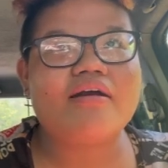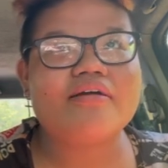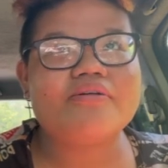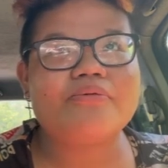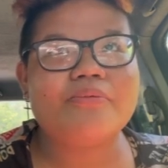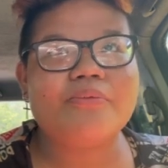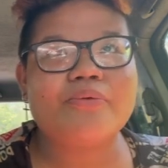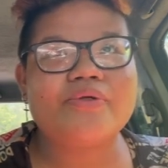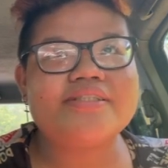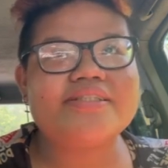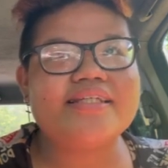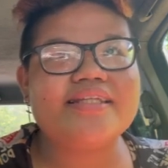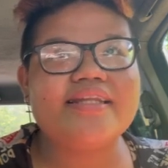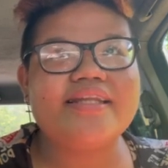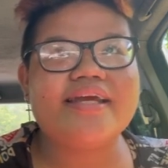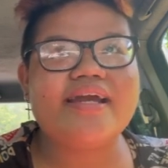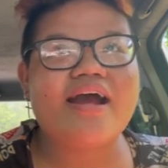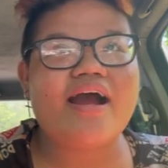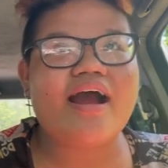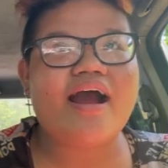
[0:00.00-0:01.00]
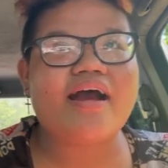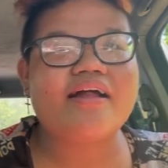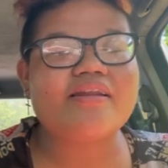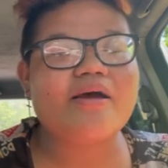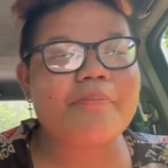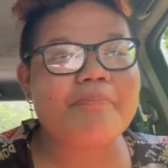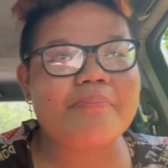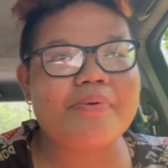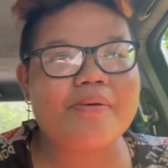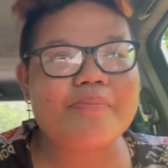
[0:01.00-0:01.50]
recently a
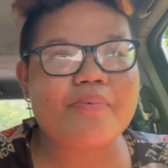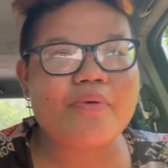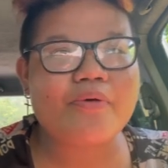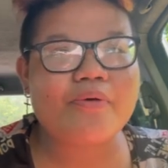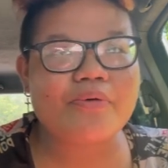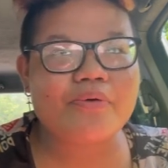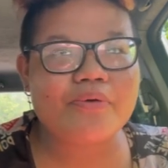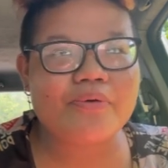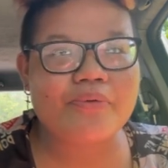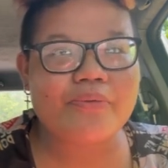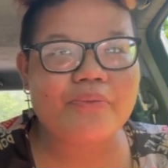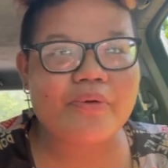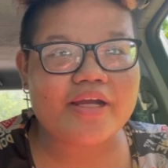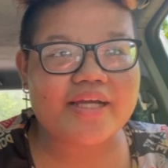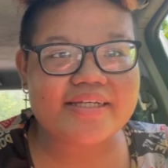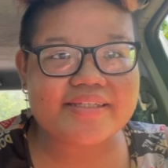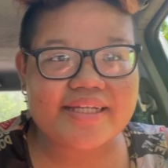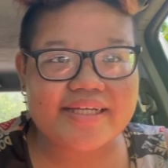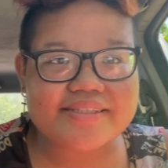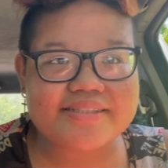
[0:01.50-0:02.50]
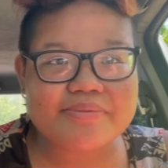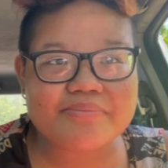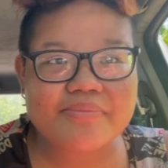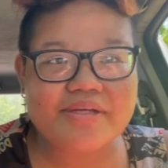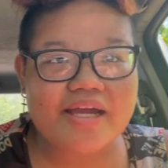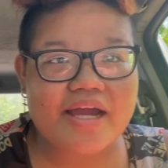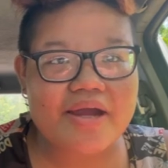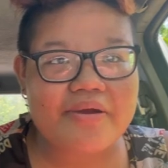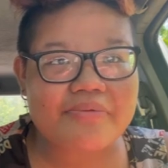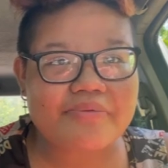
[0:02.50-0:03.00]
lot of people recognize me
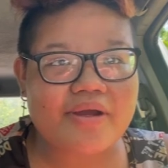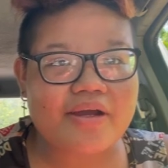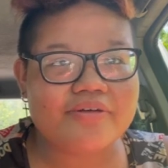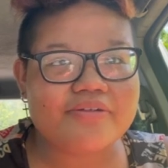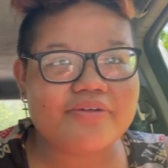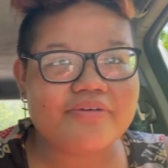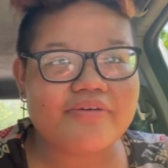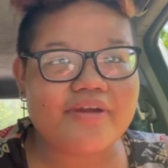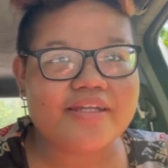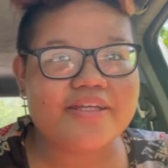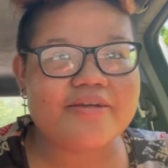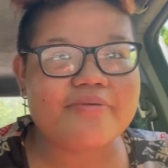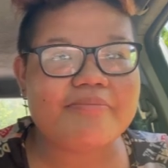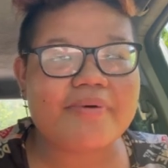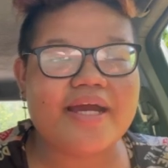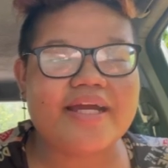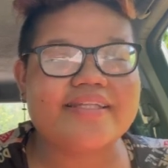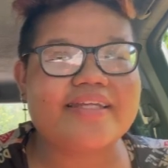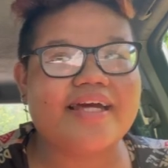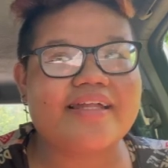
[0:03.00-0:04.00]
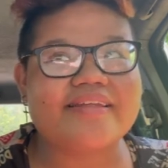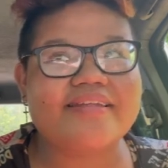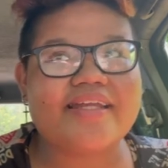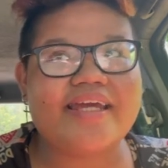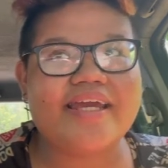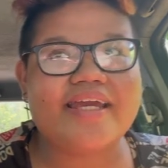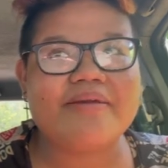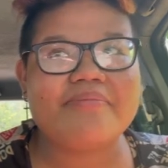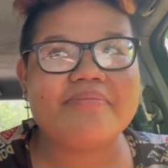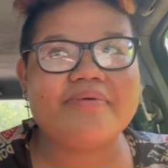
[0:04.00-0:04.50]
around already by that
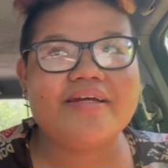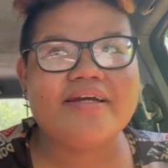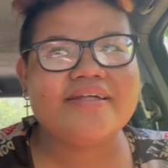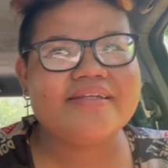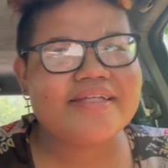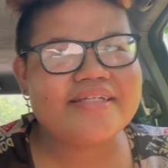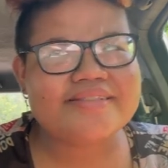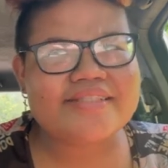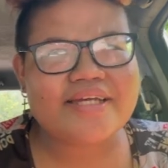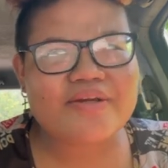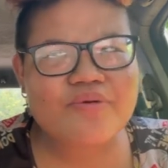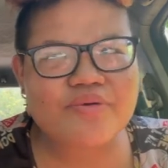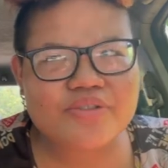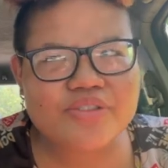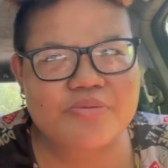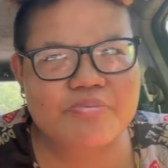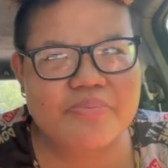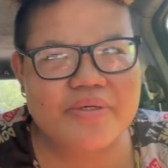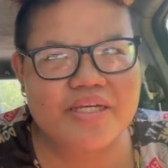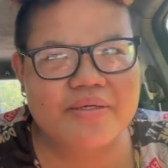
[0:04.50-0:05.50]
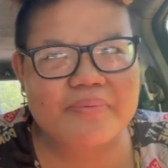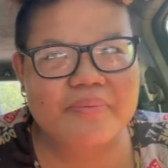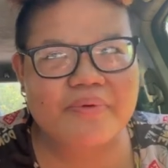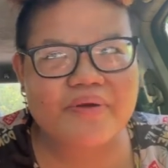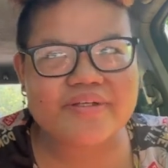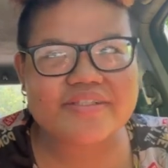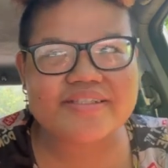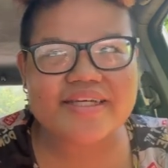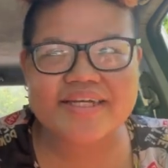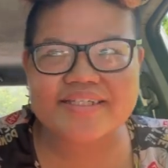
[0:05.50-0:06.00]
name. They say who's Big
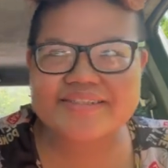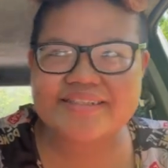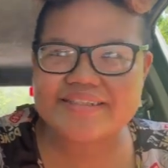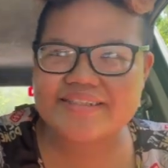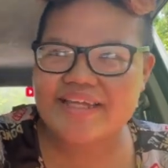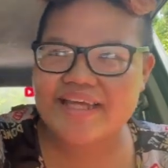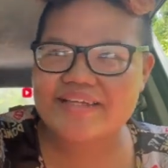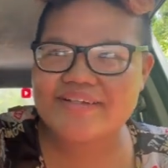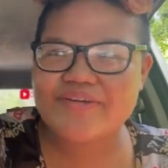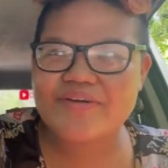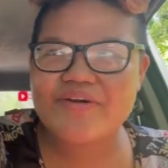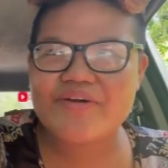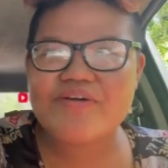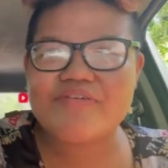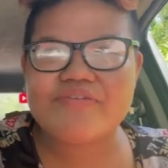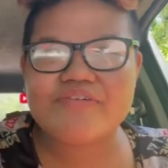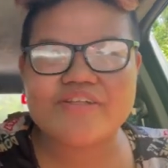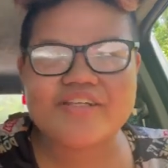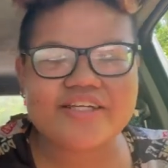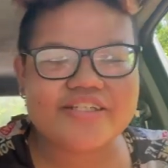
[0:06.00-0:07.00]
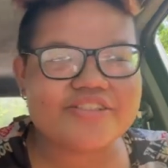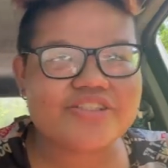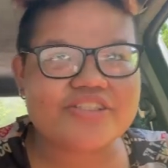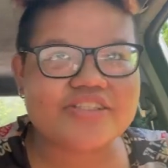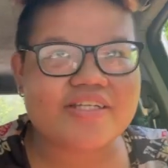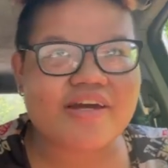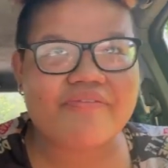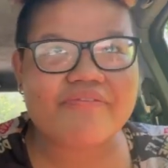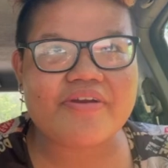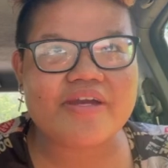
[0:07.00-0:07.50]
Bird? I said that girl over there,
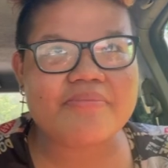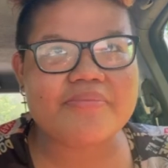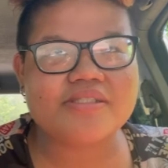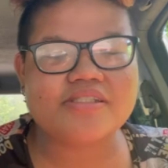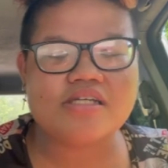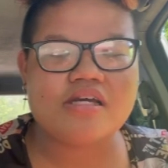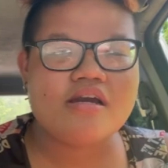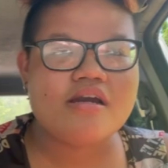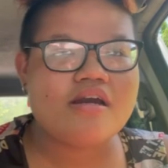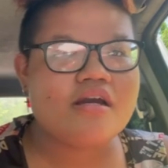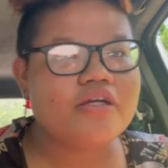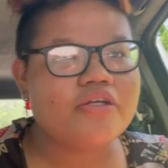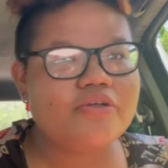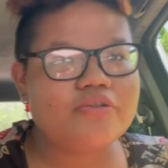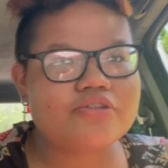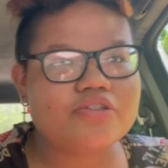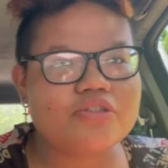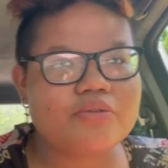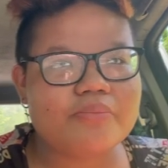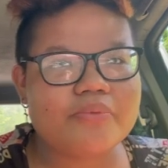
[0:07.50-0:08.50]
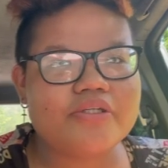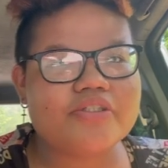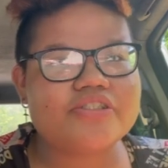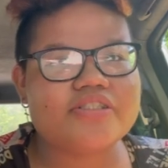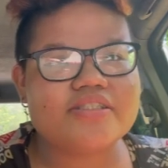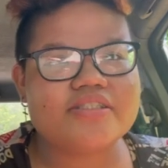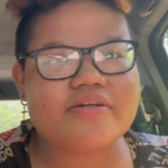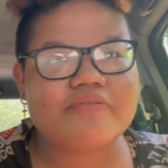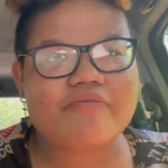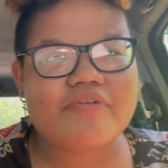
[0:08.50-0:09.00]
she's a famous YouTuber,
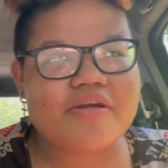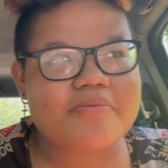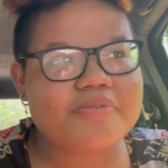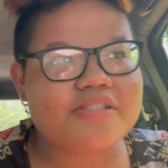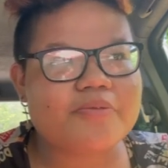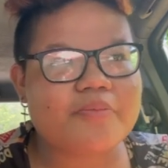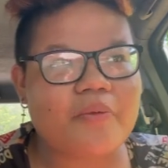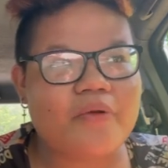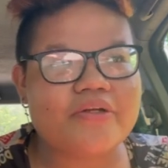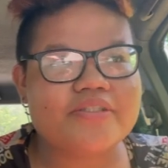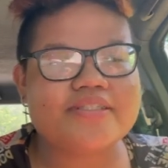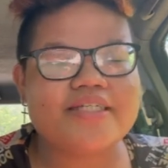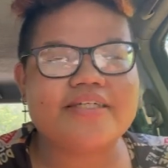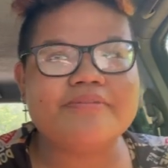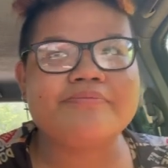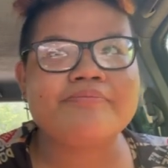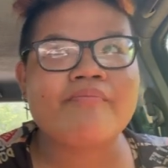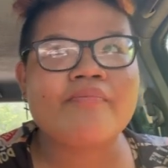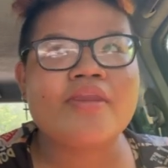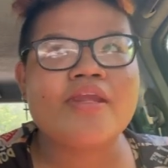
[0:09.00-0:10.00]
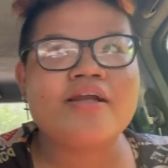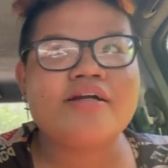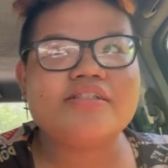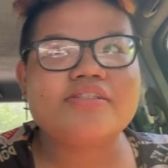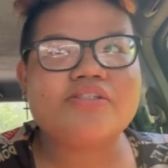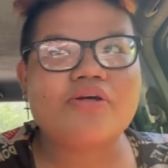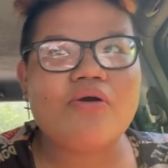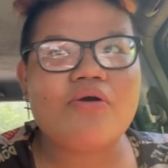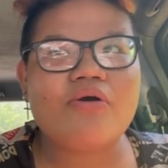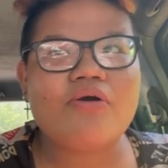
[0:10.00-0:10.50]
she's a famous person.
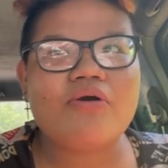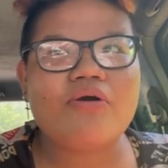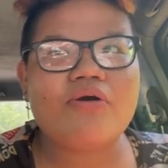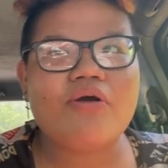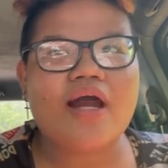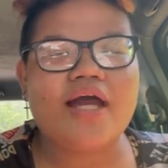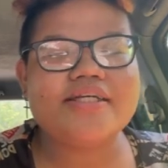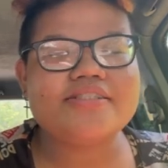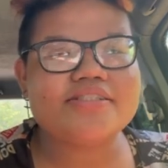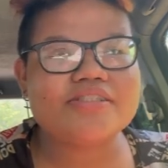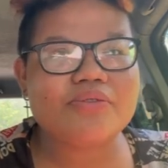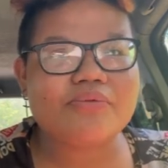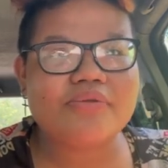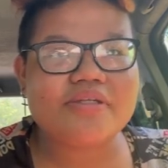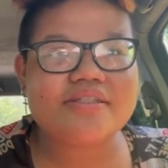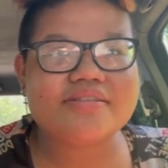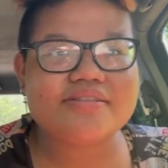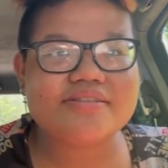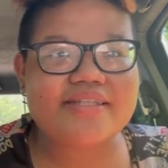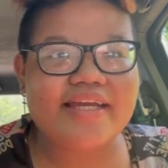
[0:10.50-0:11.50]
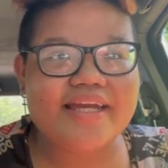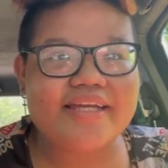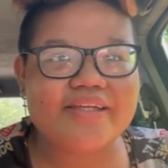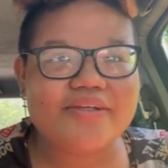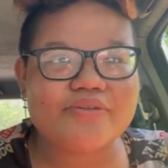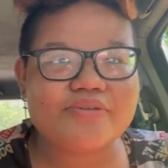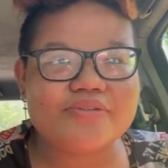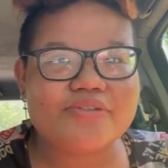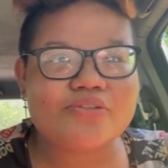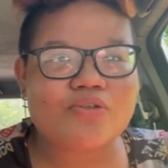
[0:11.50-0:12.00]
So I just wanna thank
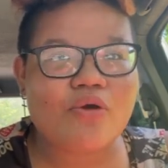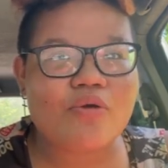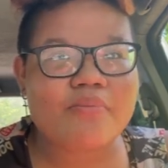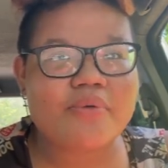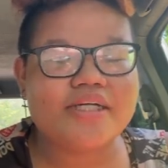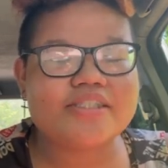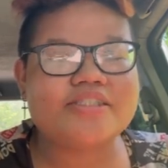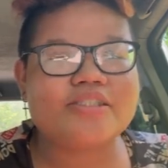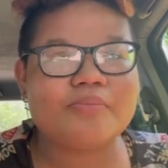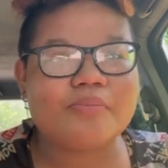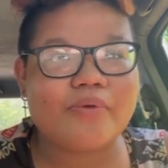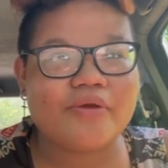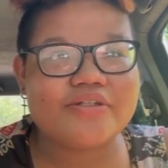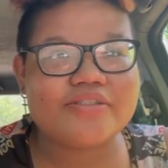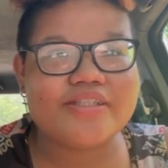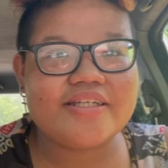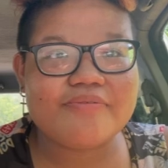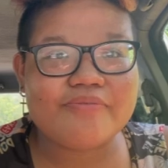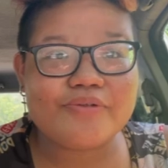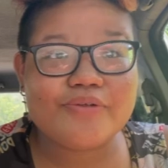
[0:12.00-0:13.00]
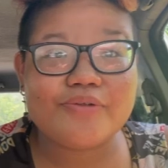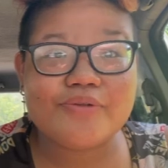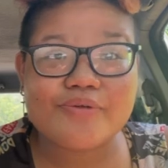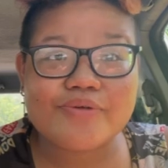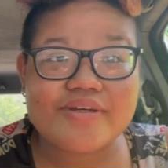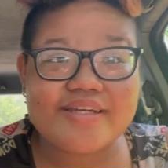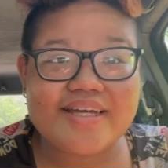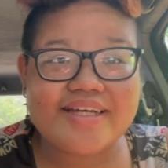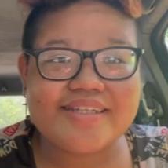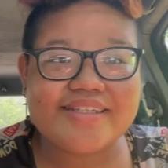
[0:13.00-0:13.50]
you so much Bern if you're
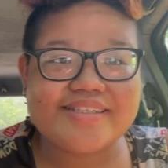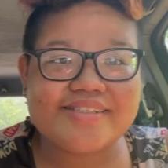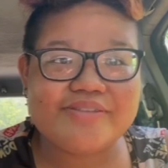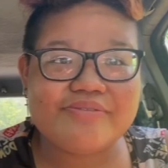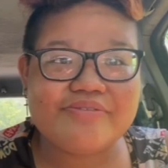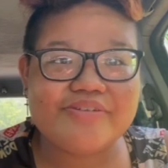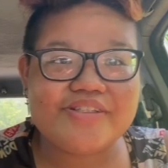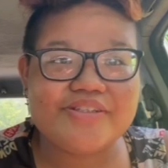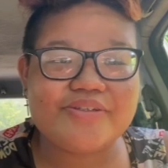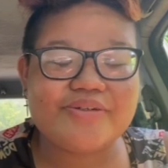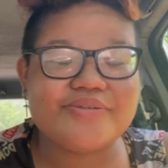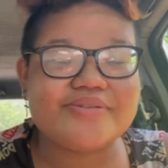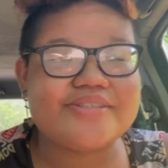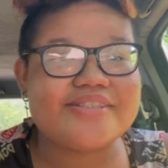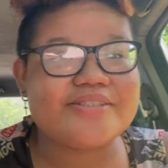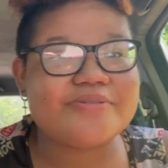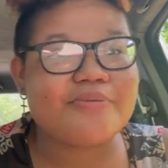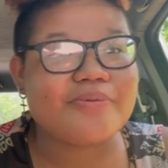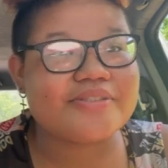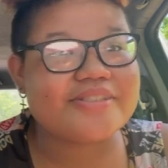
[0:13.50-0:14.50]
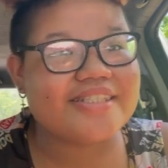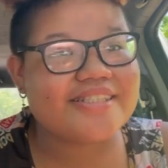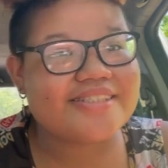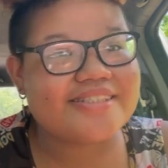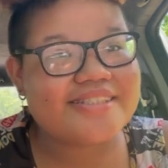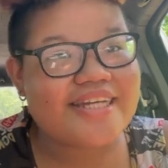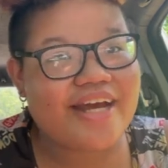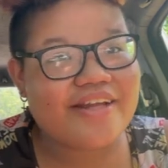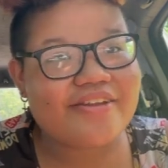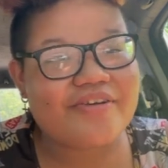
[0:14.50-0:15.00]
looking at this video. This was a
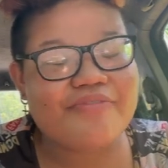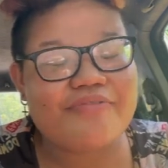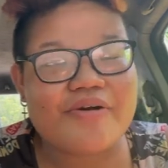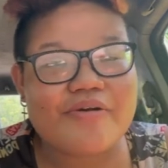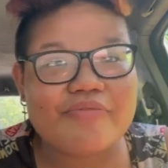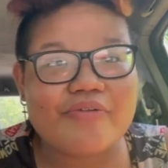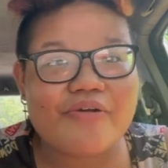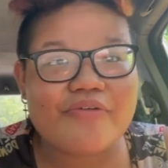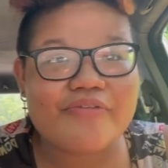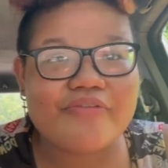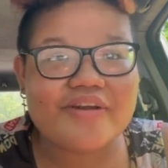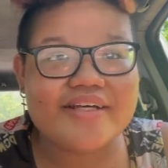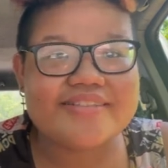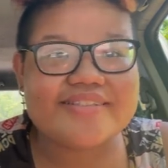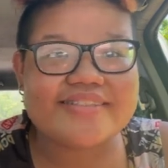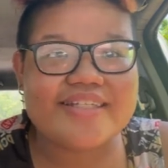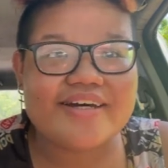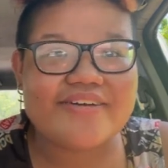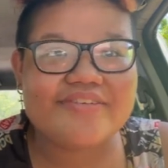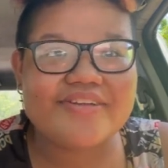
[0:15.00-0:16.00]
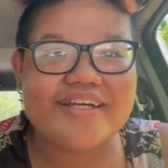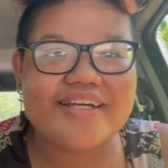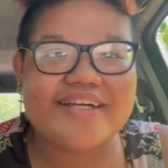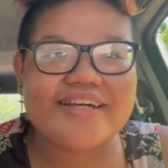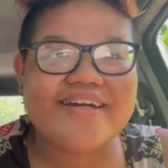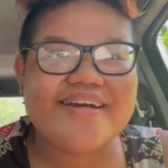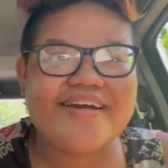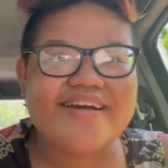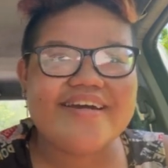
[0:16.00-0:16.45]
shout out from your friends out there.